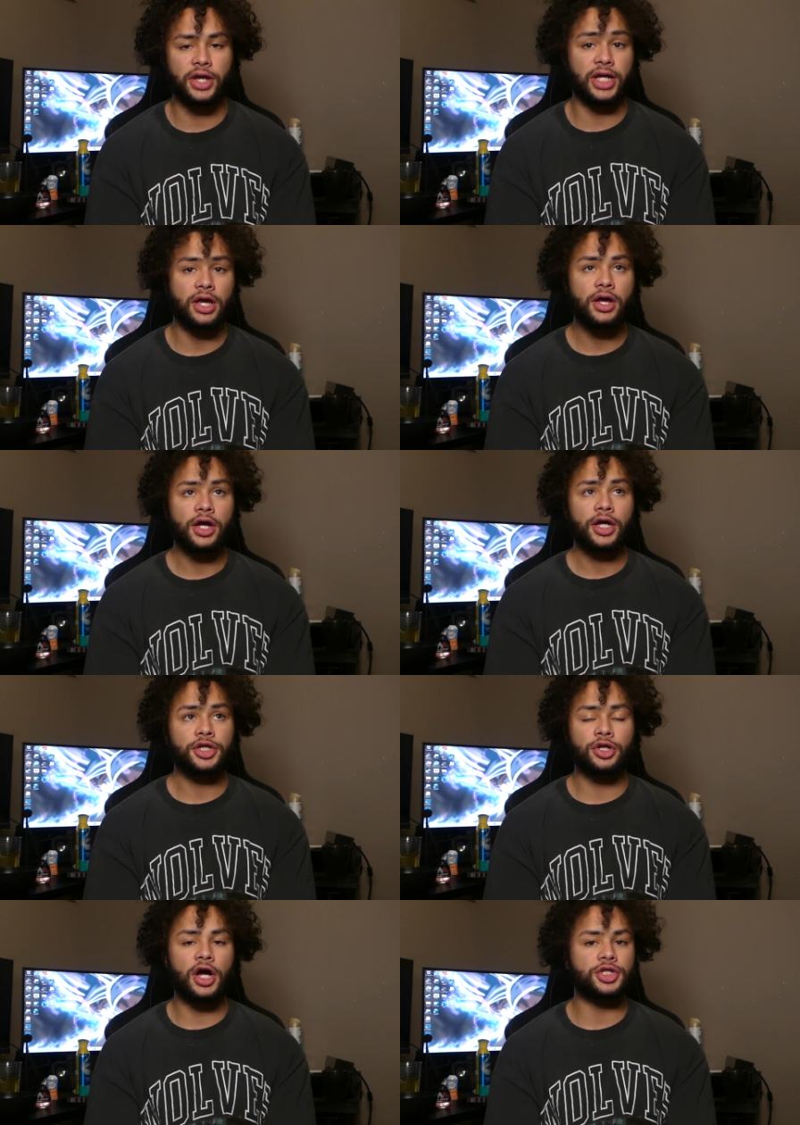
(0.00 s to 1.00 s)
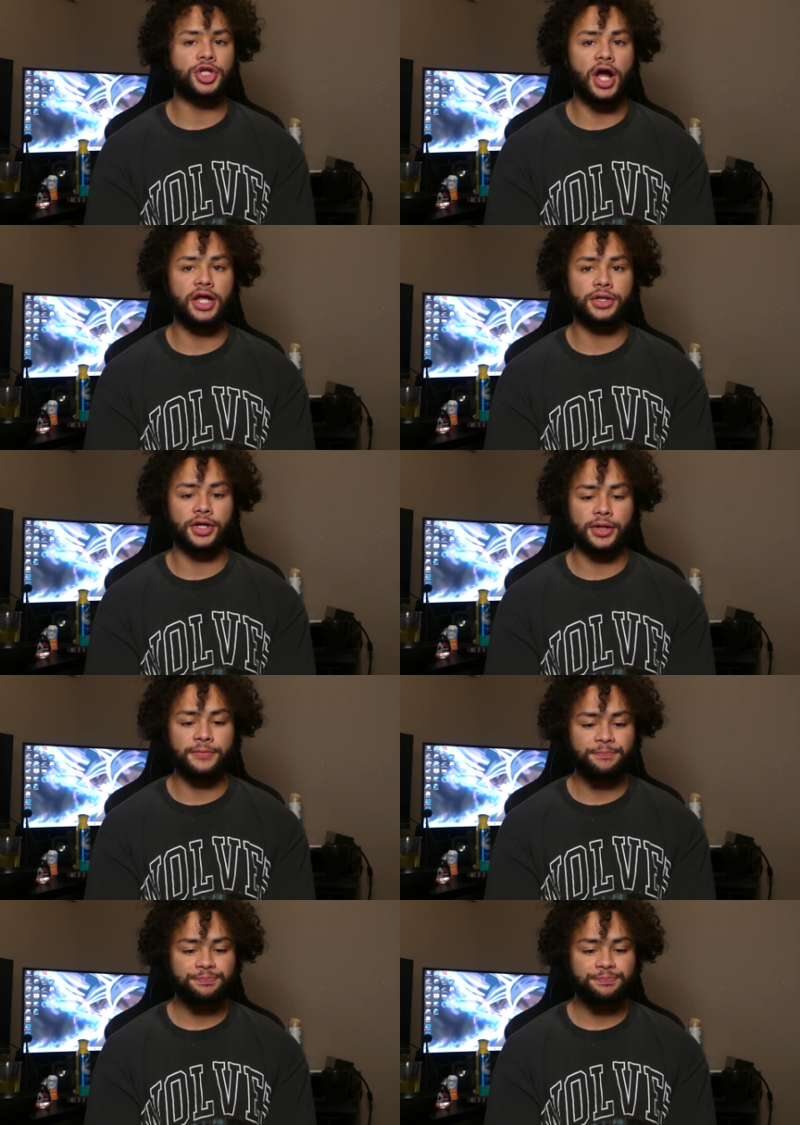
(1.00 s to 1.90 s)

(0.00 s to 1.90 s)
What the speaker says: Like, you're not trying to